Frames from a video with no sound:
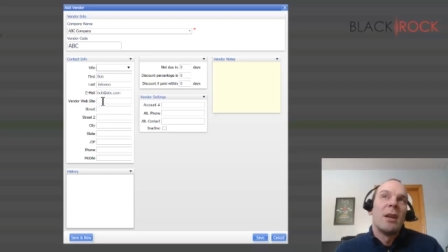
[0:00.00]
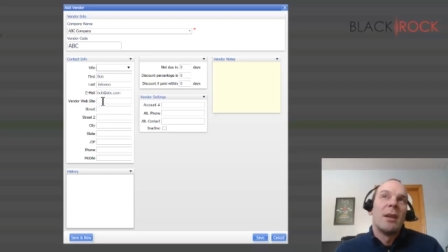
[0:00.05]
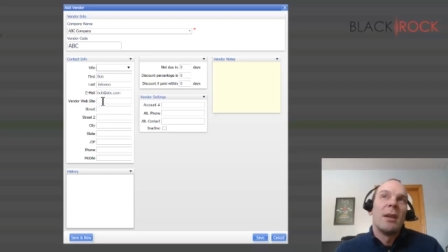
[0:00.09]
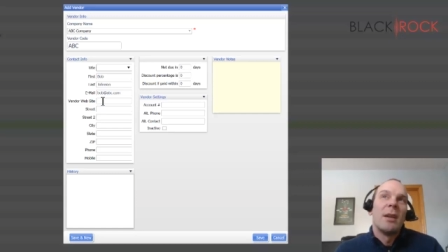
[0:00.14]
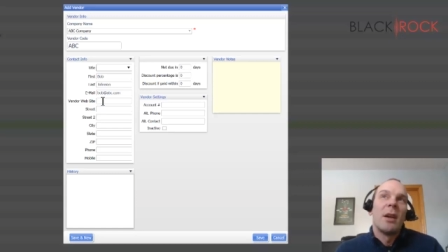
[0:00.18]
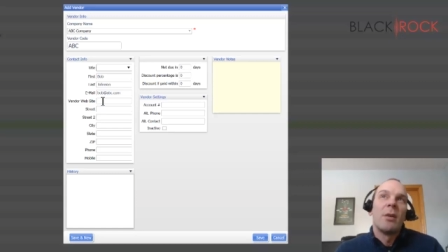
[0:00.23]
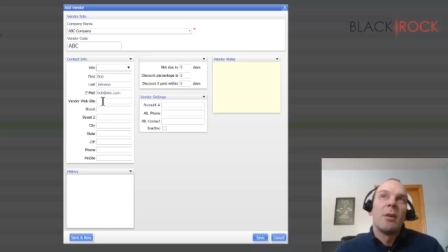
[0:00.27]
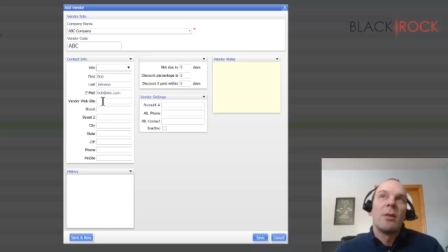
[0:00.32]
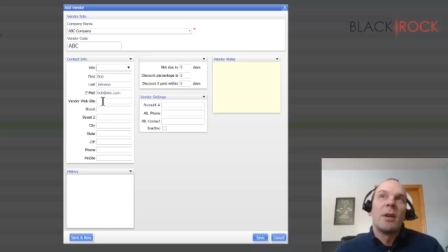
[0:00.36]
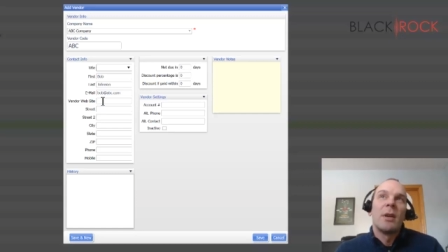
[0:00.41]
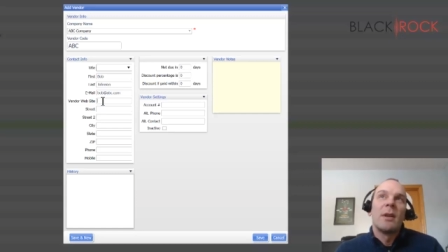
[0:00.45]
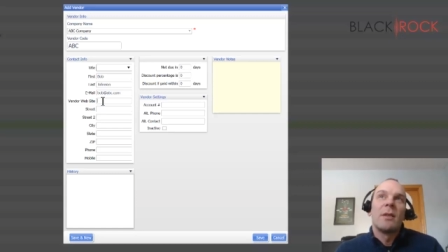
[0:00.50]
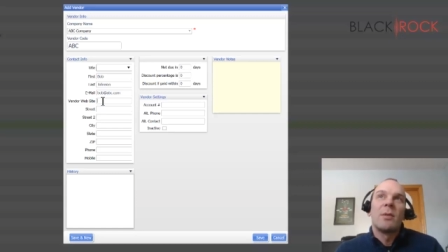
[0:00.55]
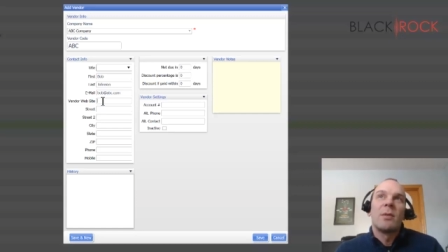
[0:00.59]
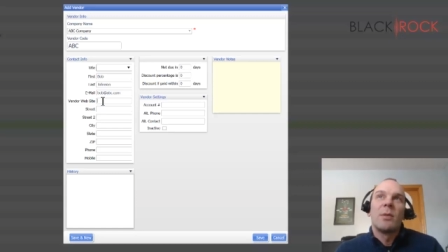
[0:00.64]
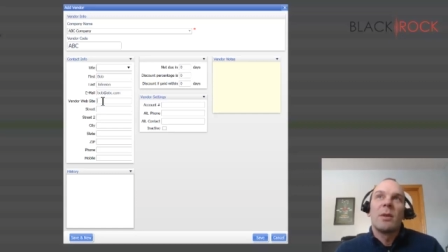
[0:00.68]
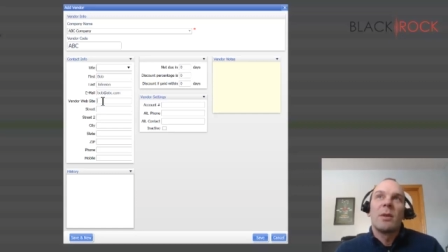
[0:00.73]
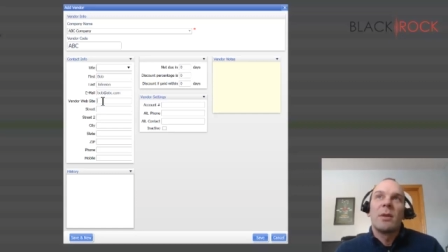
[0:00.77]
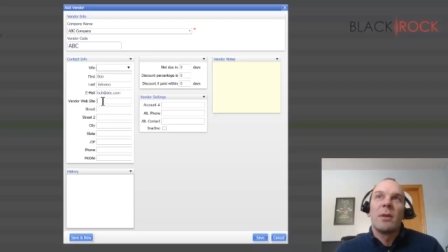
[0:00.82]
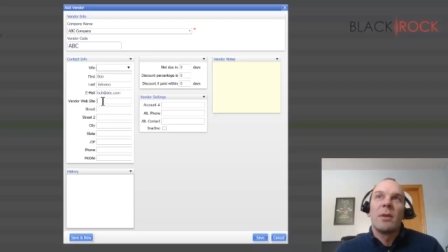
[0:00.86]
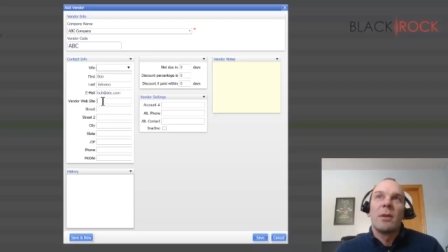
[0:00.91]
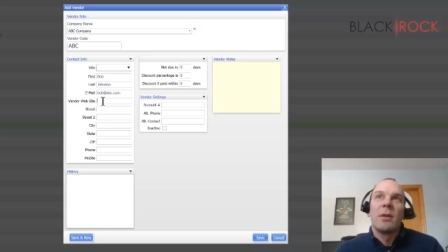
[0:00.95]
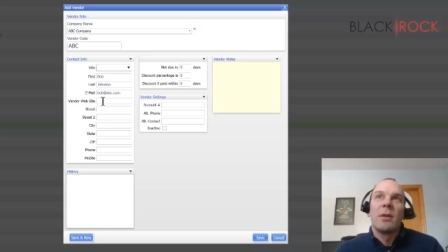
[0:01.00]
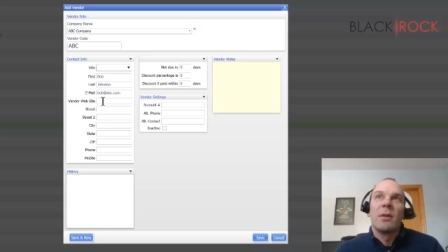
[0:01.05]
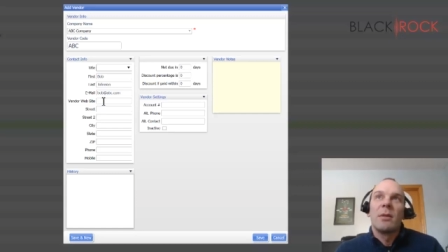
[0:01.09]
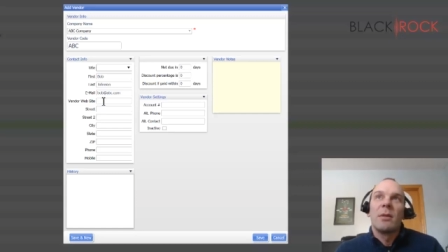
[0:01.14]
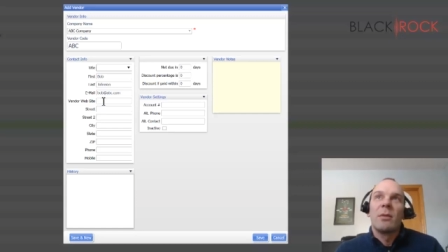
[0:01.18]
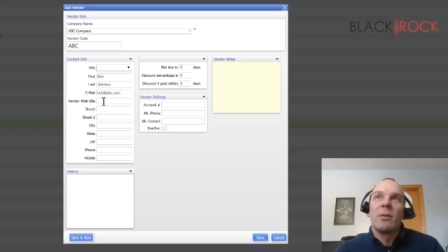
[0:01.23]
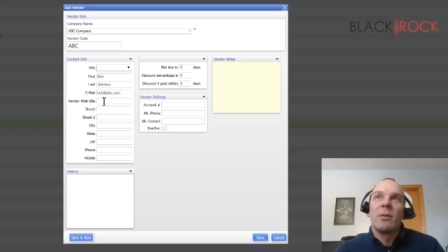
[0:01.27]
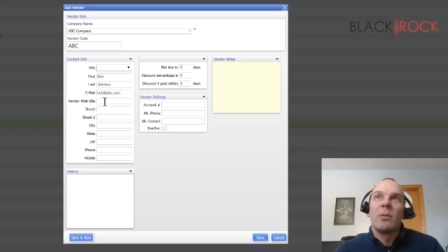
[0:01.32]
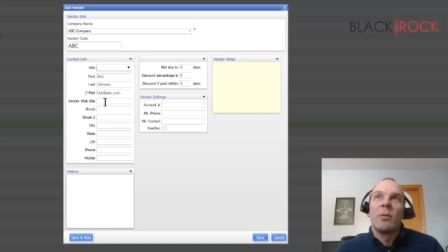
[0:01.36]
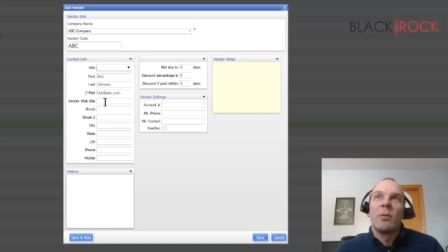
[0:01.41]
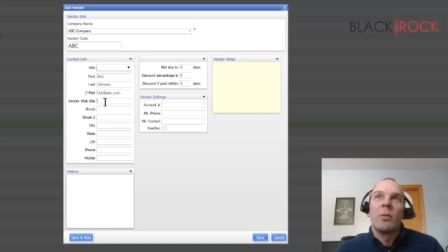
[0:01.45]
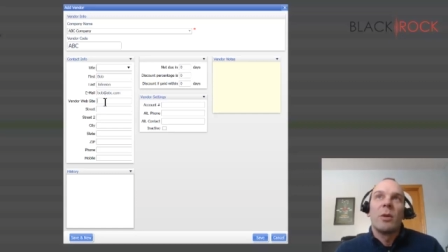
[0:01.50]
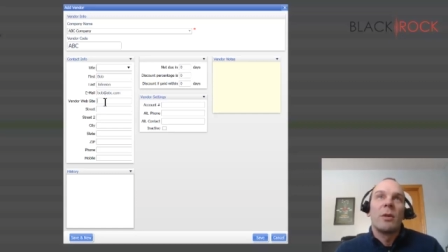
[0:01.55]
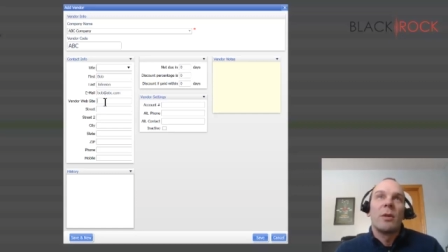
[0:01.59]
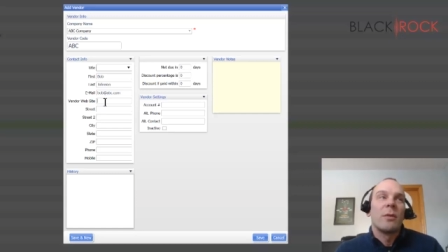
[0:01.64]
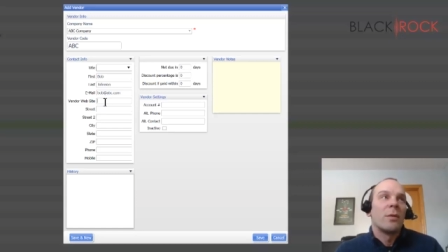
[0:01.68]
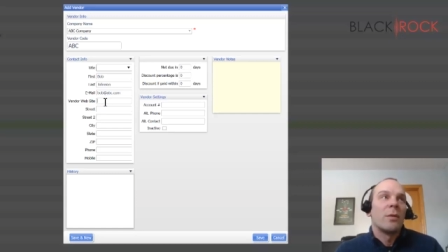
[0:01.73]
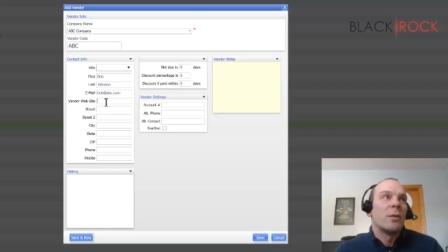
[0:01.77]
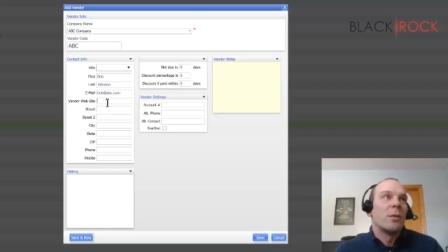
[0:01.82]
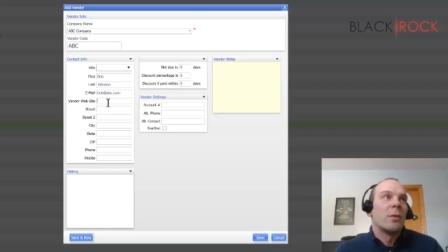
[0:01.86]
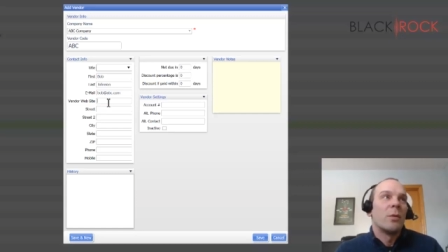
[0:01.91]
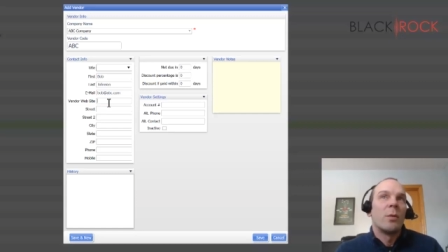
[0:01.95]
nowadays with the
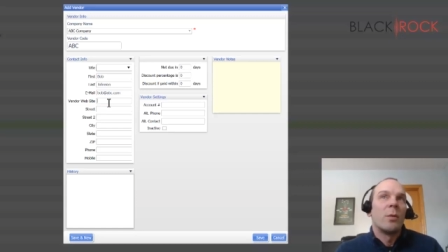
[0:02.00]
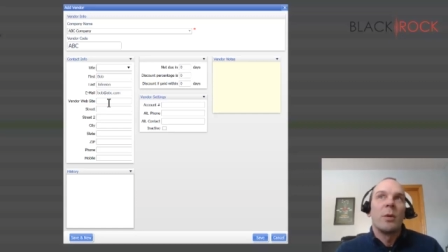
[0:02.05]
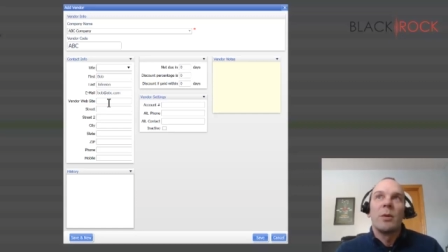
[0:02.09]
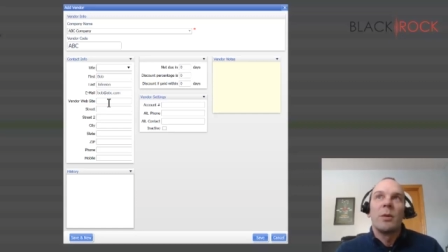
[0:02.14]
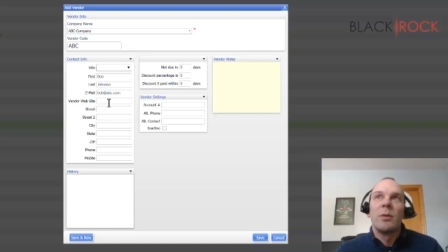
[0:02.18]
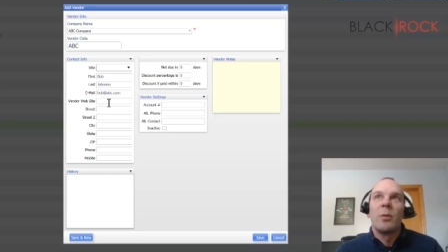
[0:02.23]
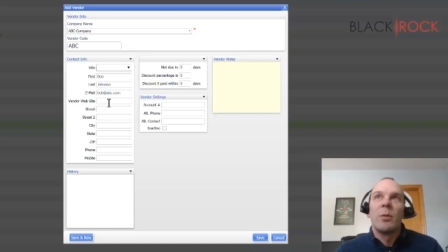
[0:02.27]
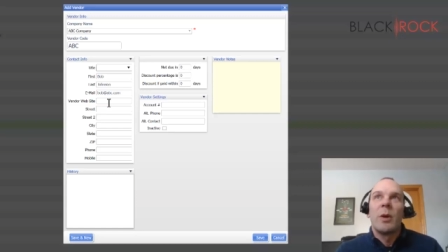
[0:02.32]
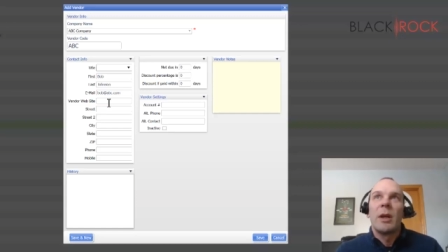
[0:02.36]
wonderful World